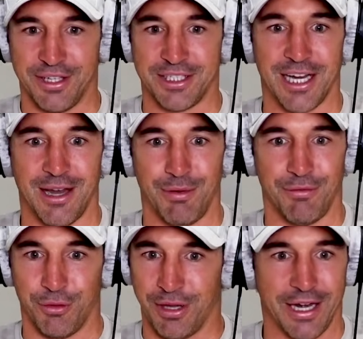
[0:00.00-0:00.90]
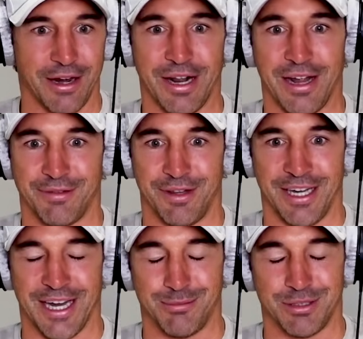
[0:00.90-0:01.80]
this game before they're going after the
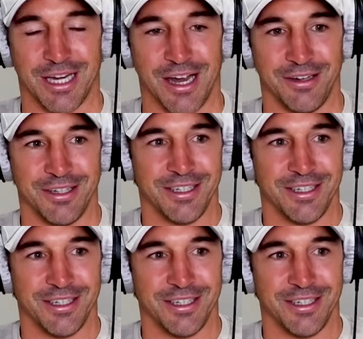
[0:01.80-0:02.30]
game. So,